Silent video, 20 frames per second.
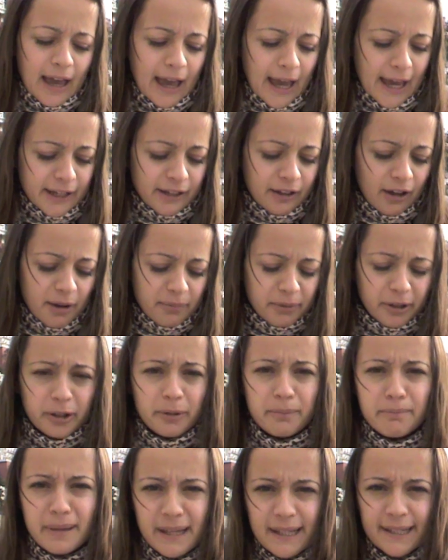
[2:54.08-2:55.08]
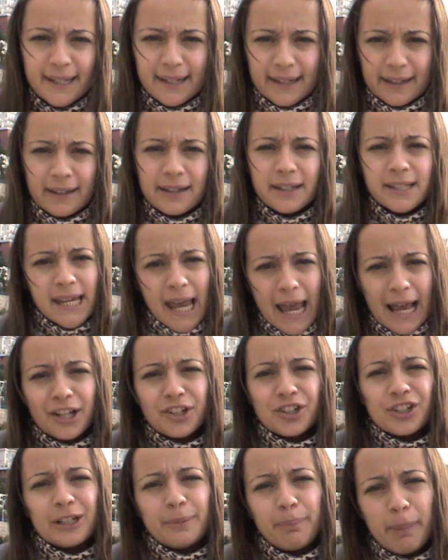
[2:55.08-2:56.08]
and I'm committing to
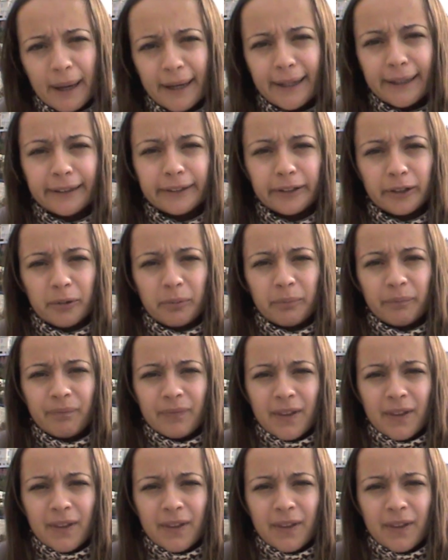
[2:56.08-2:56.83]
actually paying them,